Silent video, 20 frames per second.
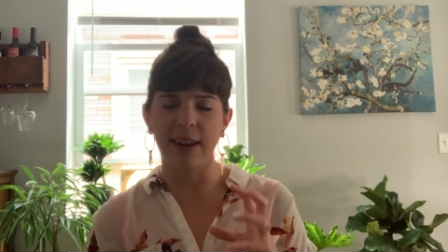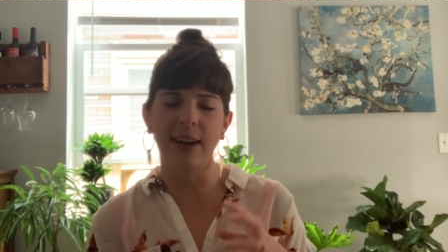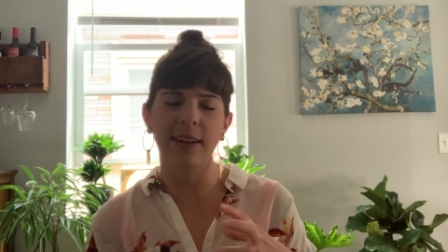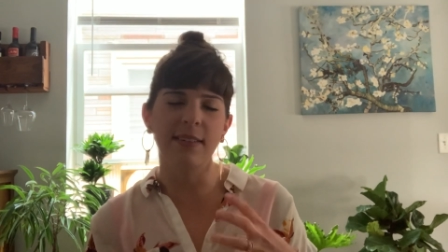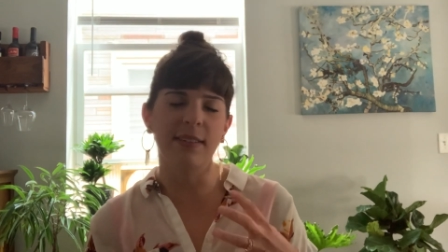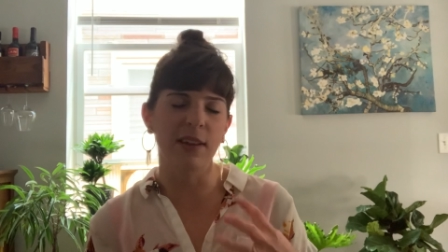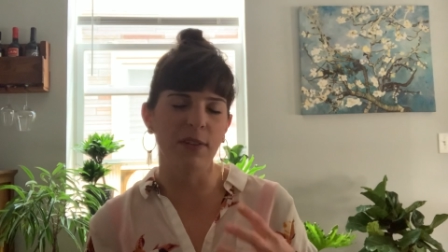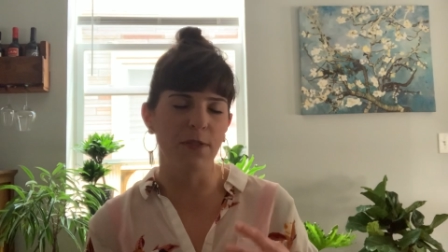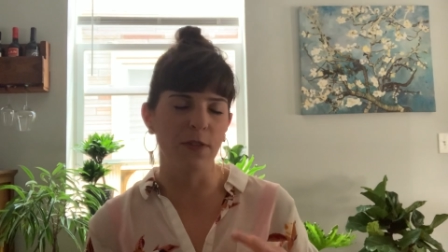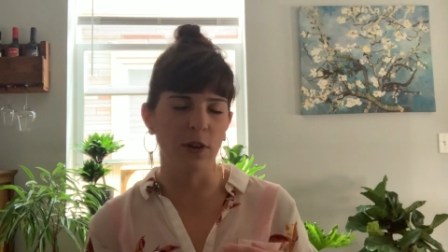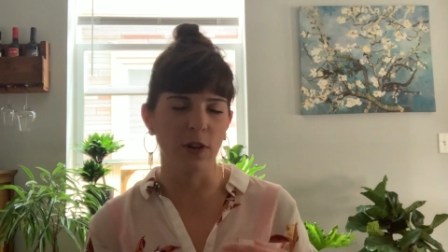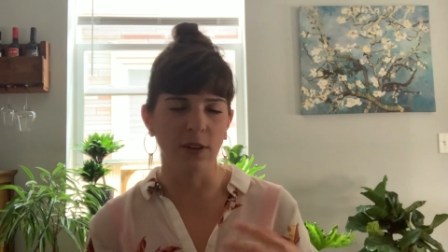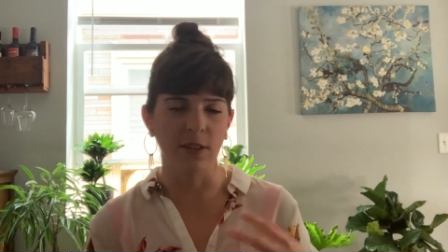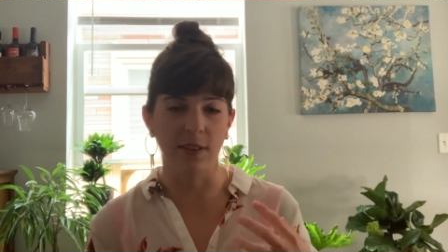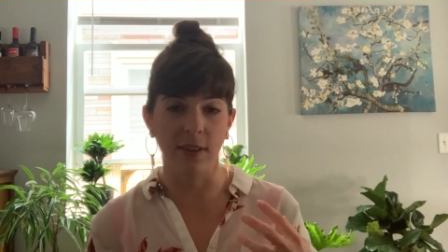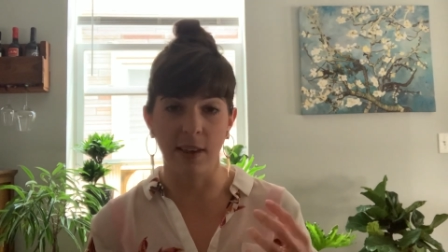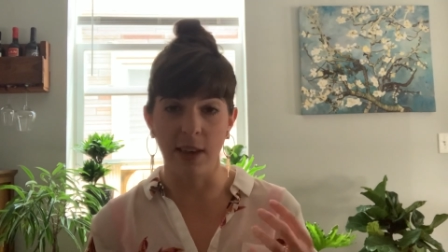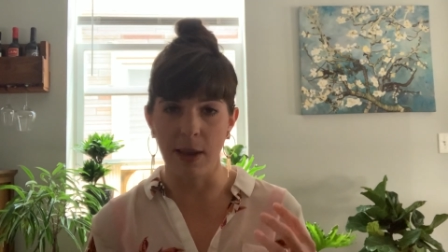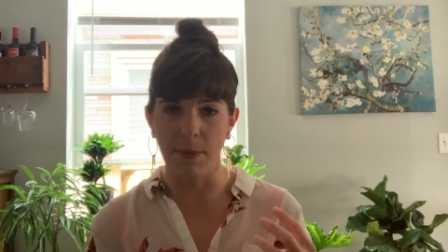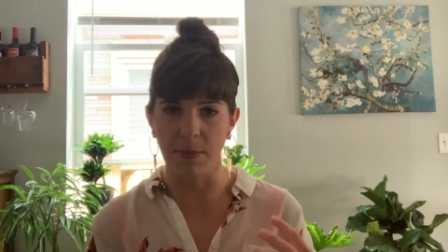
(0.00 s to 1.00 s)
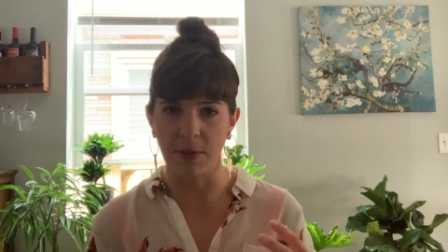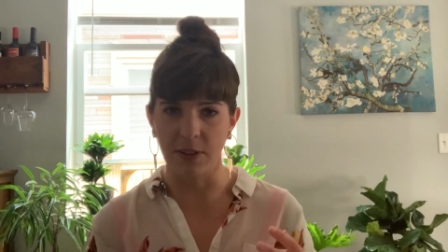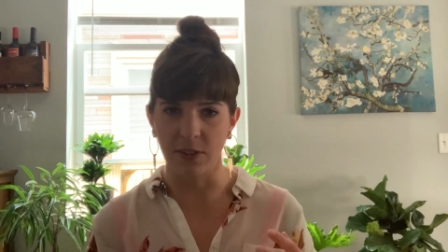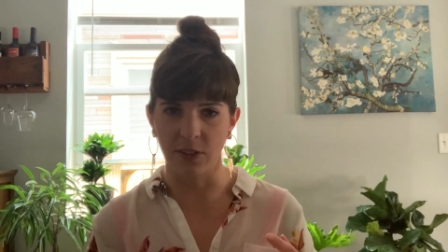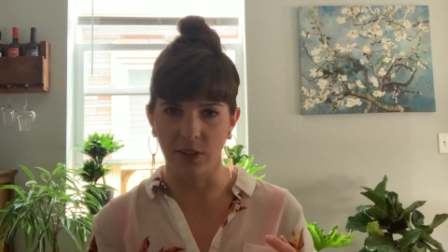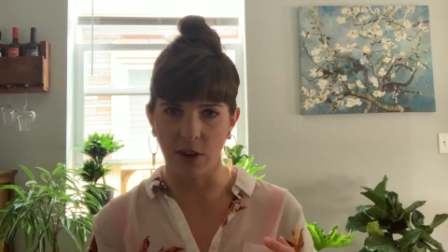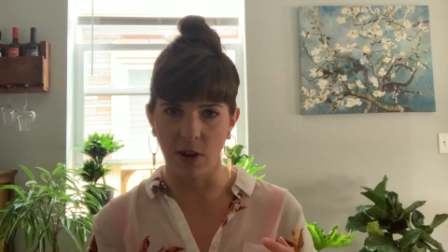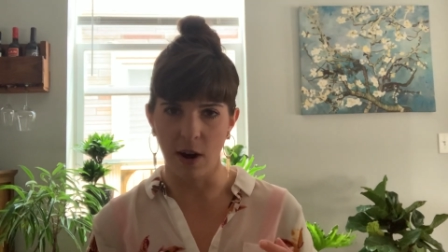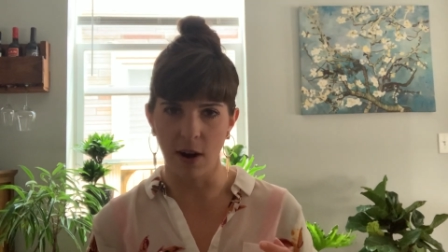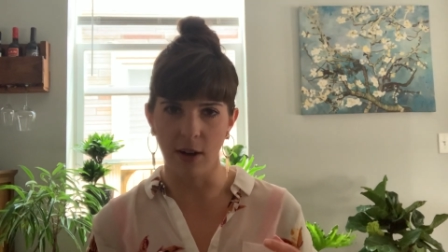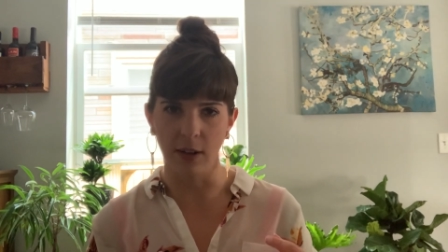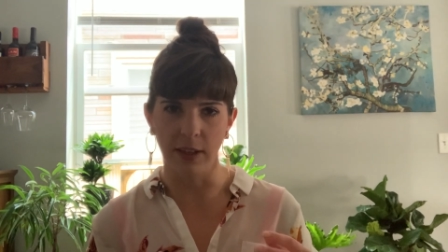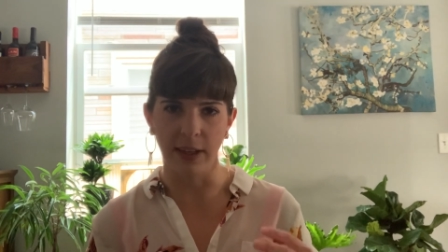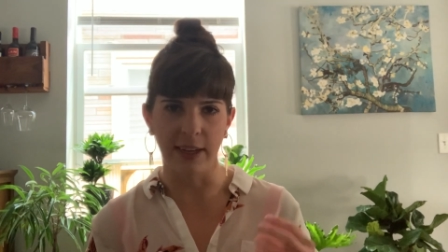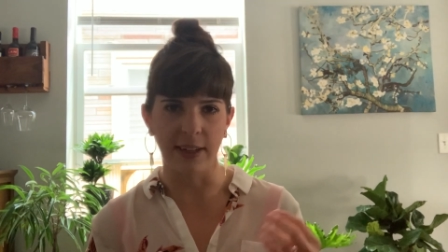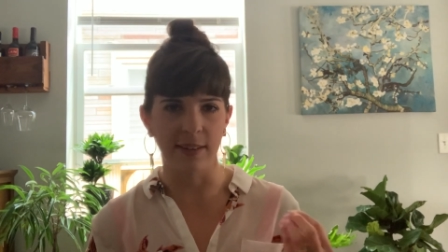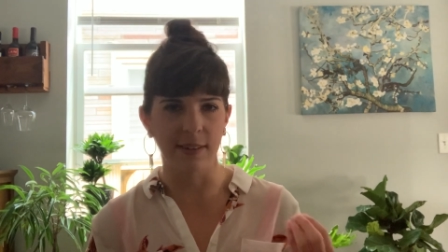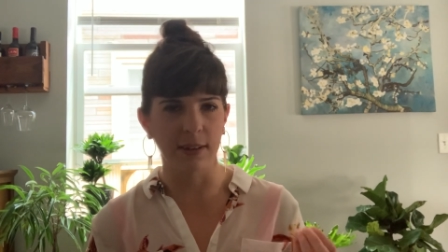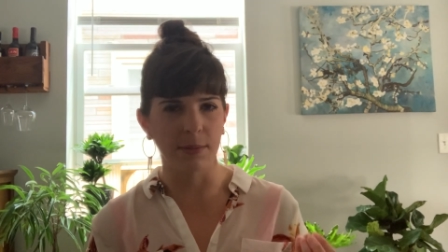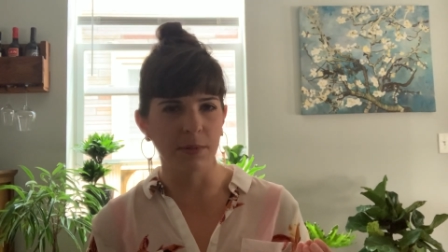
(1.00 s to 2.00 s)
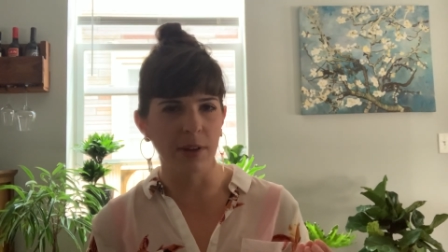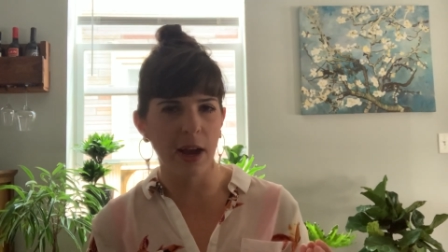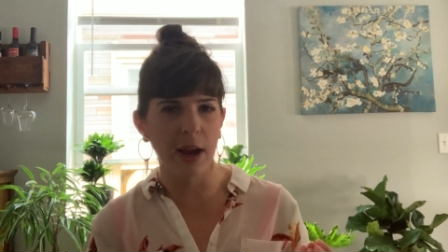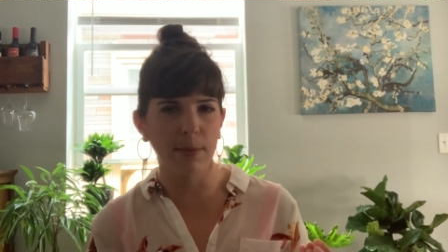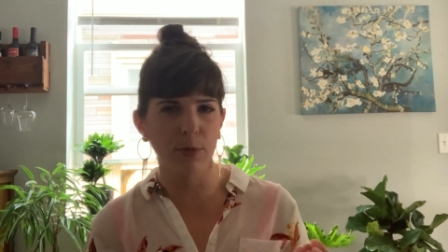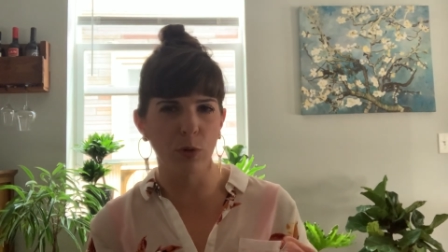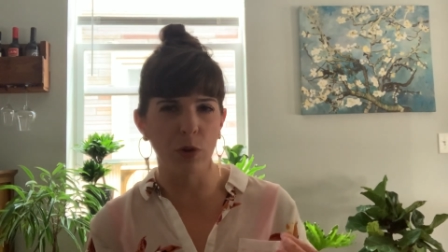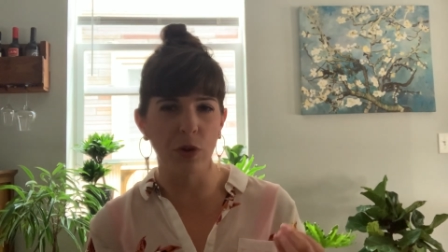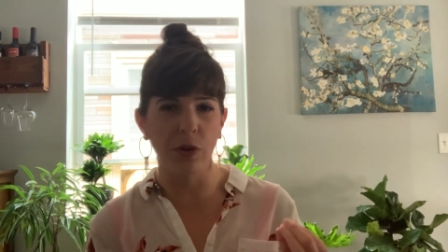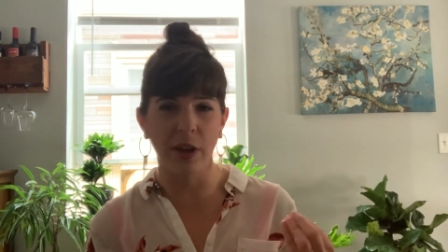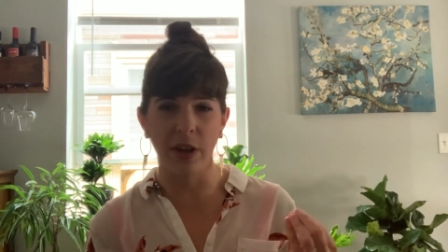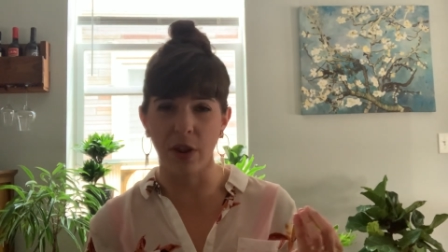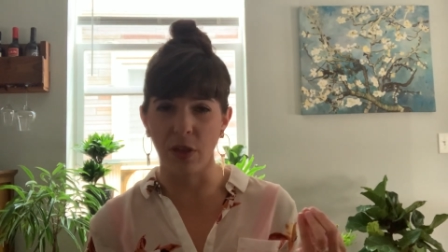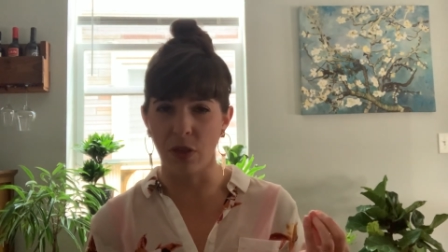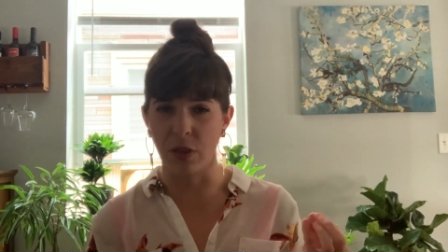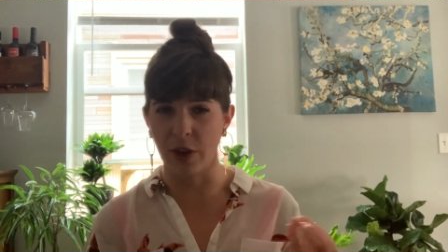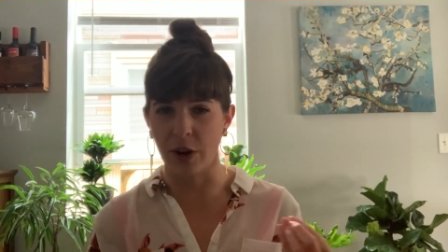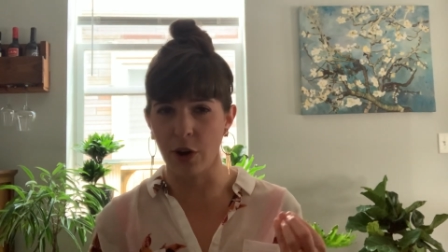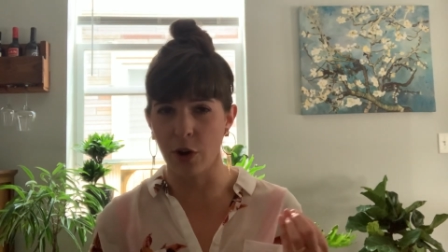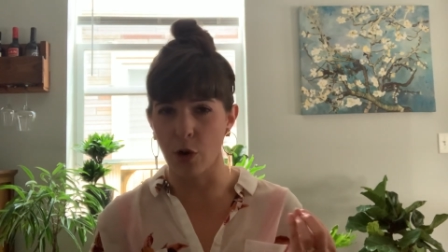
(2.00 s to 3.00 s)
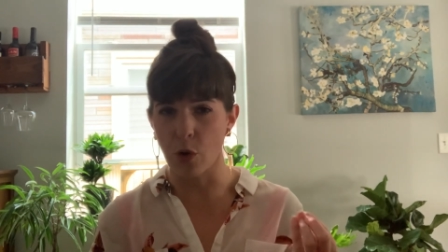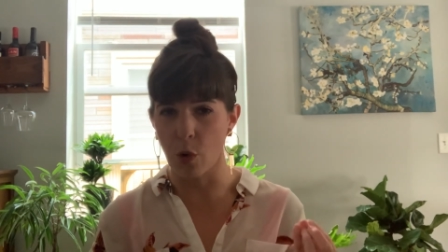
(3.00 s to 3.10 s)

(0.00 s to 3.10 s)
difficult to keep the cigar lit. Sometimes when you get a thicker,